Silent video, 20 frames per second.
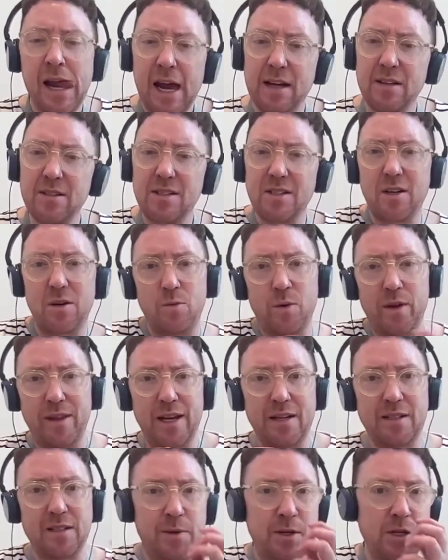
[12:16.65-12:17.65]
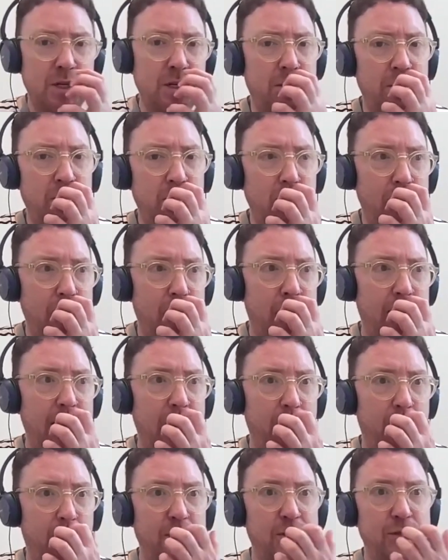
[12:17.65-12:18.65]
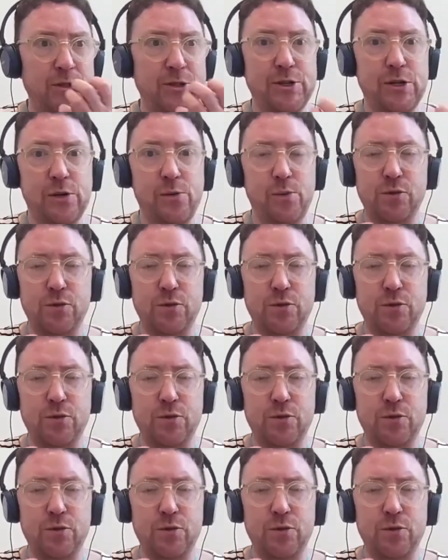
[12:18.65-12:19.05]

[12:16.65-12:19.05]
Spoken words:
And so what the exhibition enabled me to do